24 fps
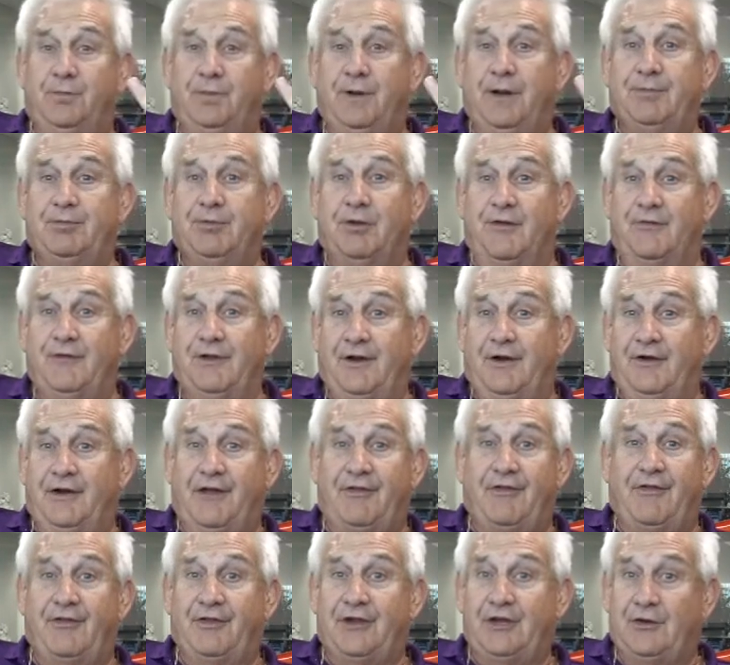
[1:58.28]
people on the
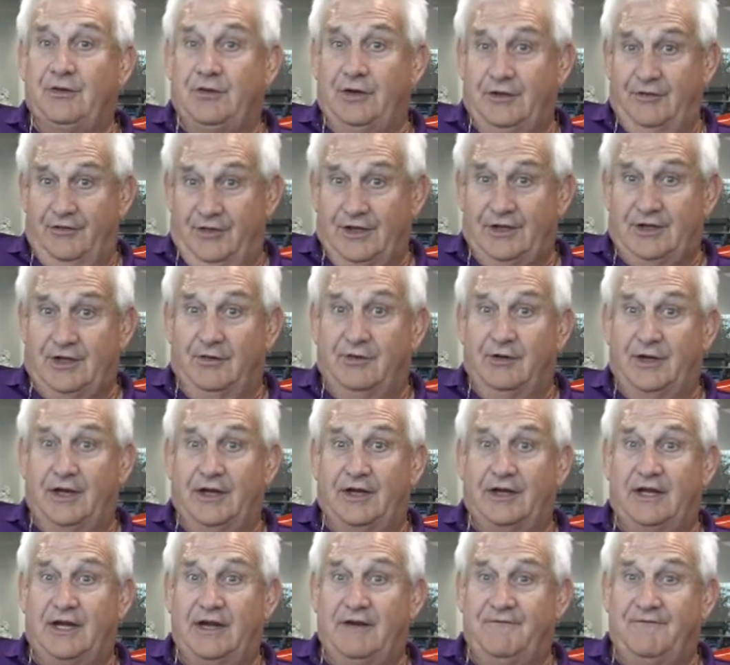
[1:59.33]
internet that you think you can
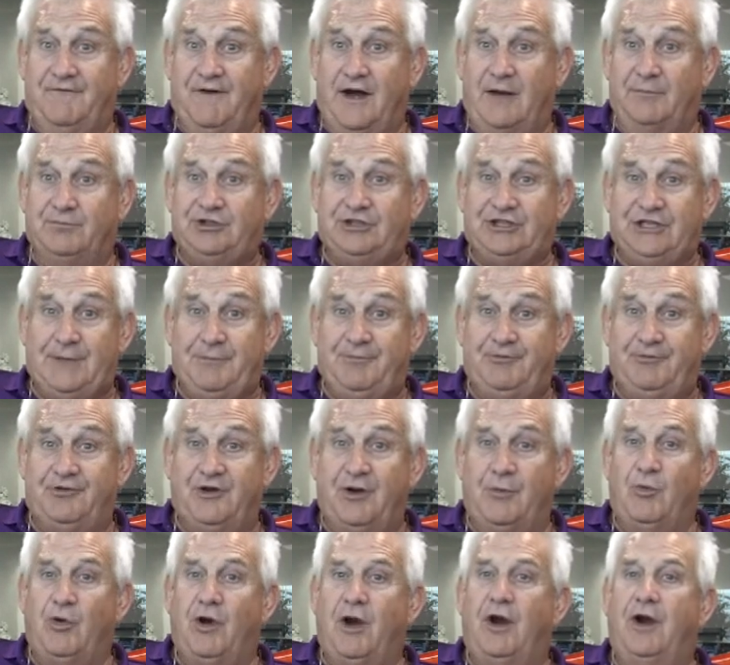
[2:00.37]
get a key fob cheap
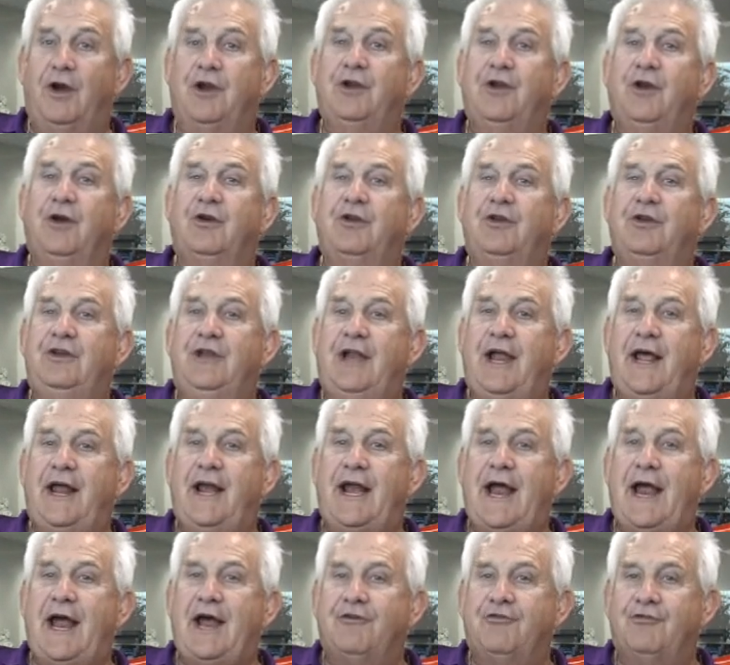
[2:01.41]
somewhere, you're
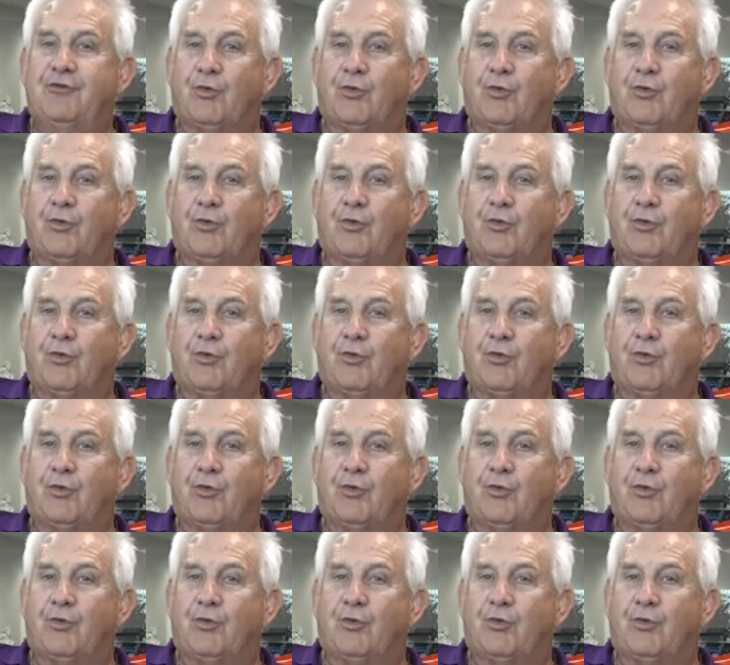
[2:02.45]
dead ass